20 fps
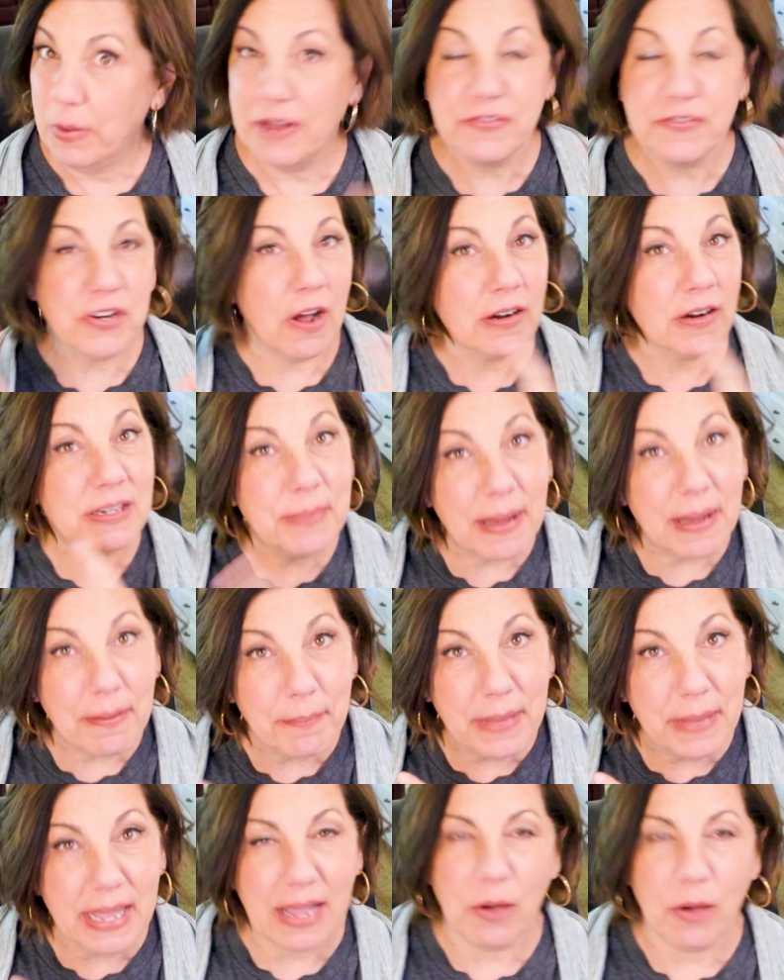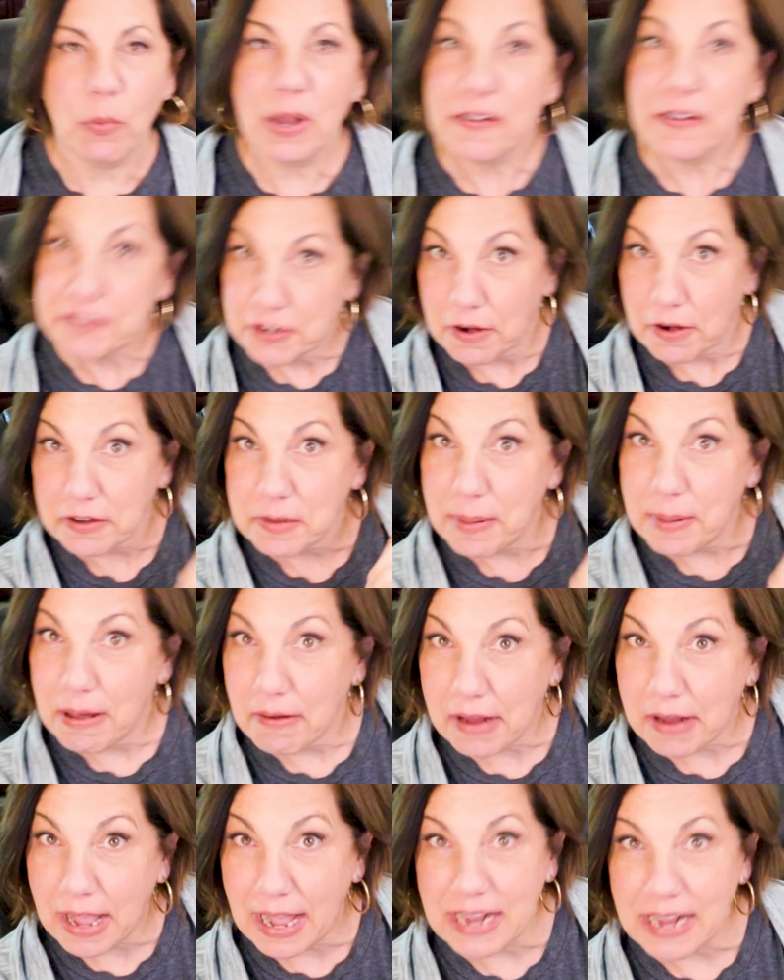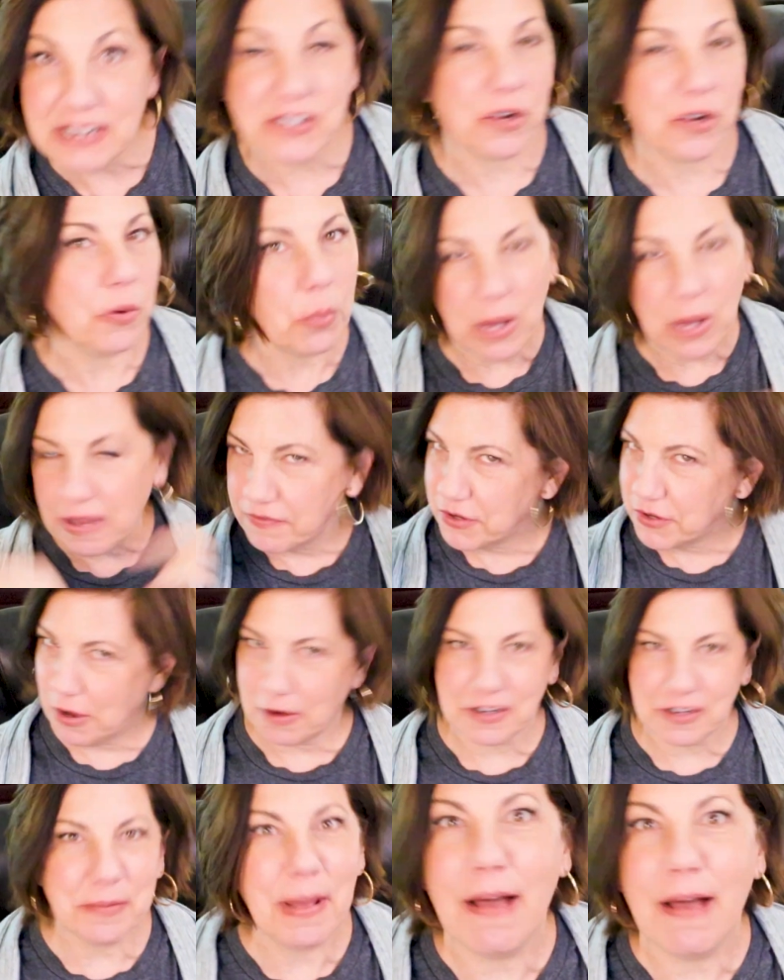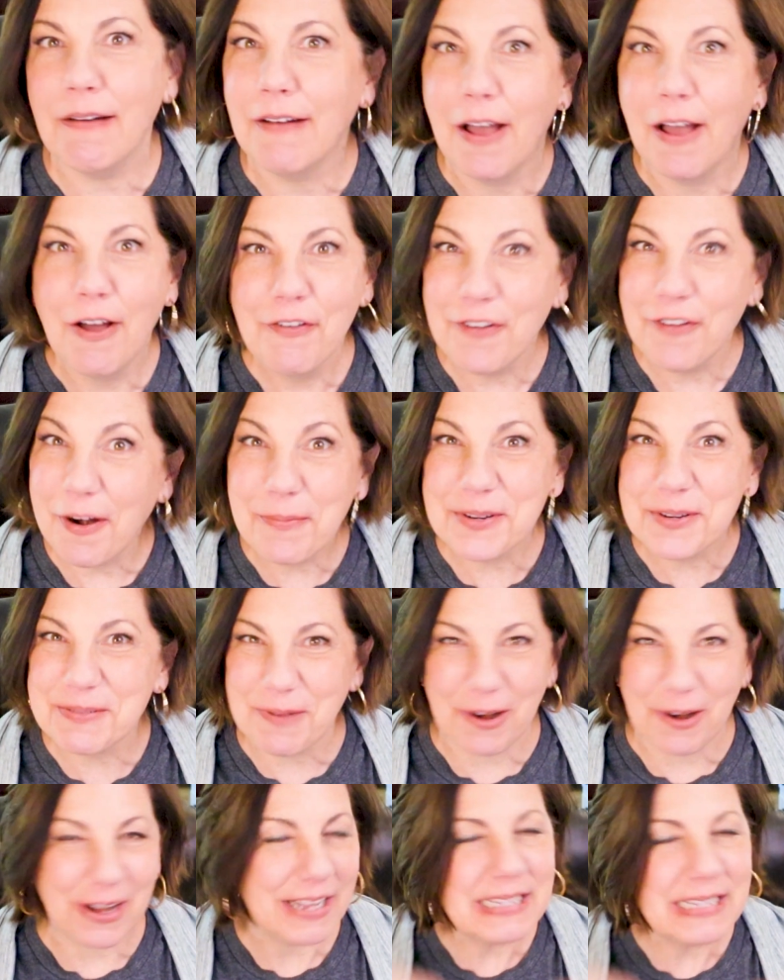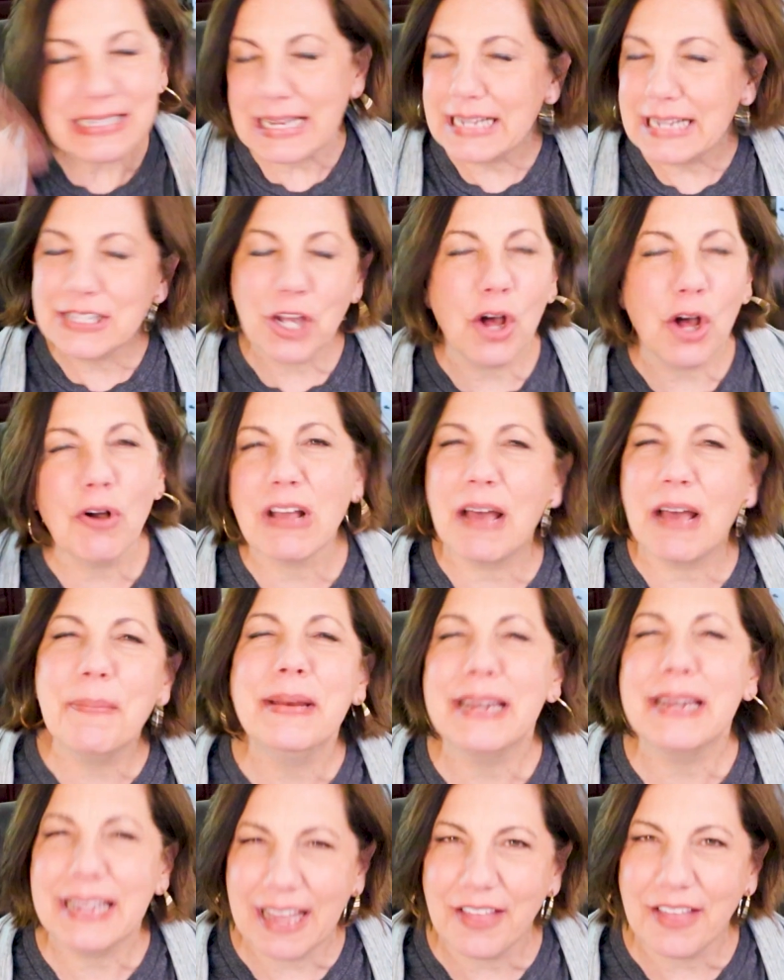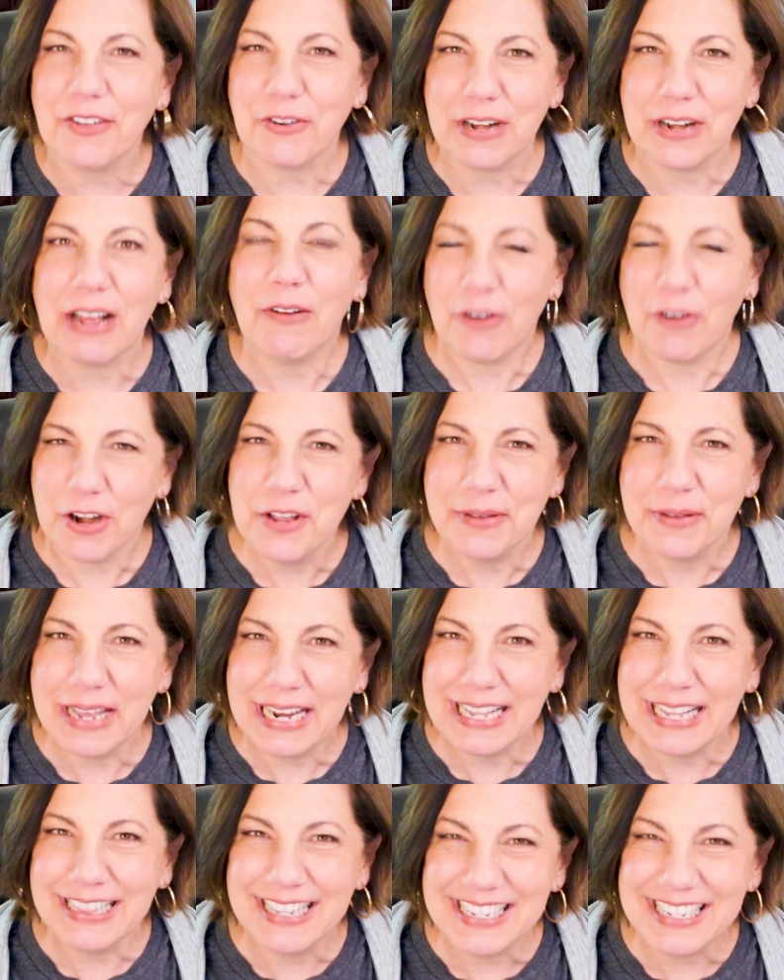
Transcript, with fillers: We've talked about Ming. We've talked about Kaiser. We've talked about farmers markets. It's all coming together now. Are you getting